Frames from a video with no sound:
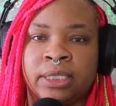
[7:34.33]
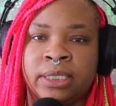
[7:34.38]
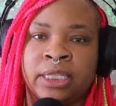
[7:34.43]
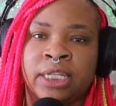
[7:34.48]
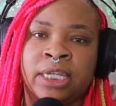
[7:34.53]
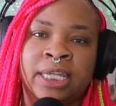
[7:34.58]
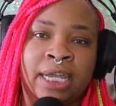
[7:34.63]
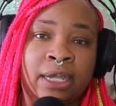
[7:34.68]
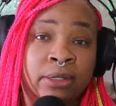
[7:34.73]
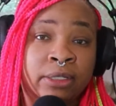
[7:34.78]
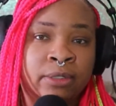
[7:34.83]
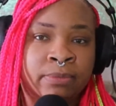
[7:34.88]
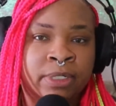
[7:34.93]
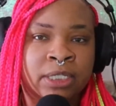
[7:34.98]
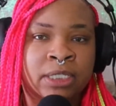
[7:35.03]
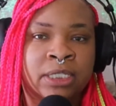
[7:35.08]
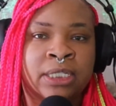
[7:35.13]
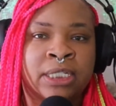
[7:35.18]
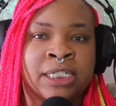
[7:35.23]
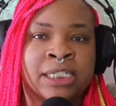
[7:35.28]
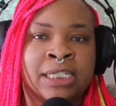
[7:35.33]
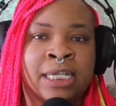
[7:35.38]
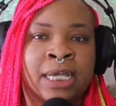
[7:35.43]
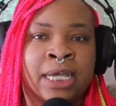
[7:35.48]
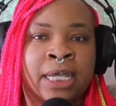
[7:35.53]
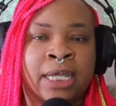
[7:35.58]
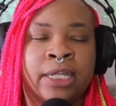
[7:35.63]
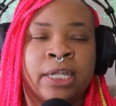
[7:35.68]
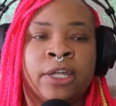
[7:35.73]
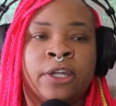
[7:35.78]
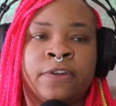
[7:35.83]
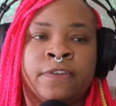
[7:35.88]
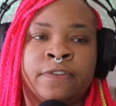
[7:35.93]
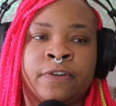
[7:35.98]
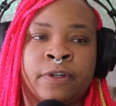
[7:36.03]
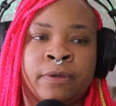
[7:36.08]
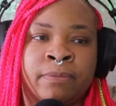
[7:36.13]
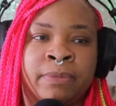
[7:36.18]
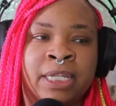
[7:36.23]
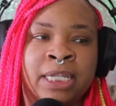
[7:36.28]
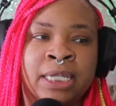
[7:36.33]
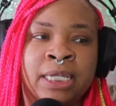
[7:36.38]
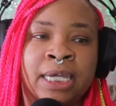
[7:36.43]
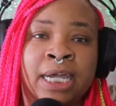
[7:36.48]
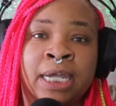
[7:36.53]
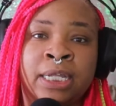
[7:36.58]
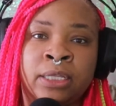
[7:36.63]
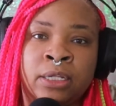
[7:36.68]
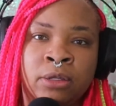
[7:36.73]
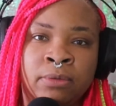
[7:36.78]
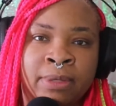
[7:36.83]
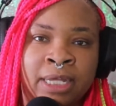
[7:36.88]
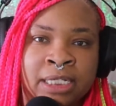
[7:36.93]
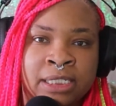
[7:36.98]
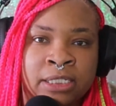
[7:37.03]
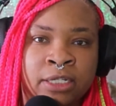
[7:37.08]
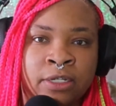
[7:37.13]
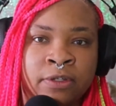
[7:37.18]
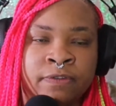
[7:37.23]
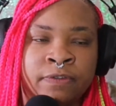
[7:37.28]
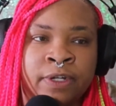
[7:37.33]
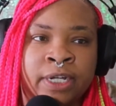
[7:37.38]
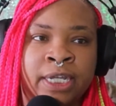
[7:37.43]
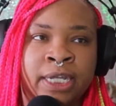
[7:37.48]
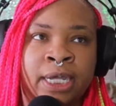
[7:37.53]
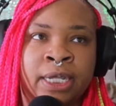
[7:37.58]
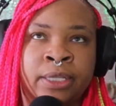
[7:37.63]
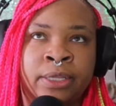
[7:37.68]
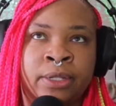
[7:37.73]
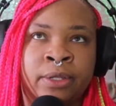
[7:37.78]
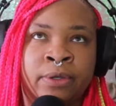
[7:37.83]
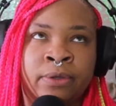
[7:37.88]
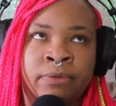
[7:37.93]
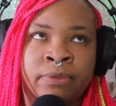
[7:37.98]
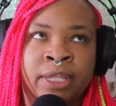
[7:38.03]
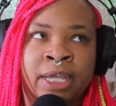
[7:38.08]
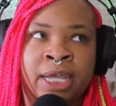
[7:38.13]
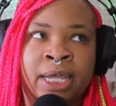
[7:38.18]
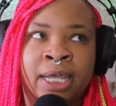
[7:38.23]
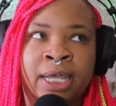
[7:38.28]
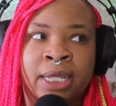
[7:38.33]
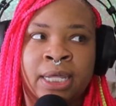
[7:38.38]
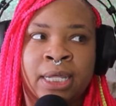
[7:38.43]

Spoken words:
the accountability side, for me, I know myself, right? I know that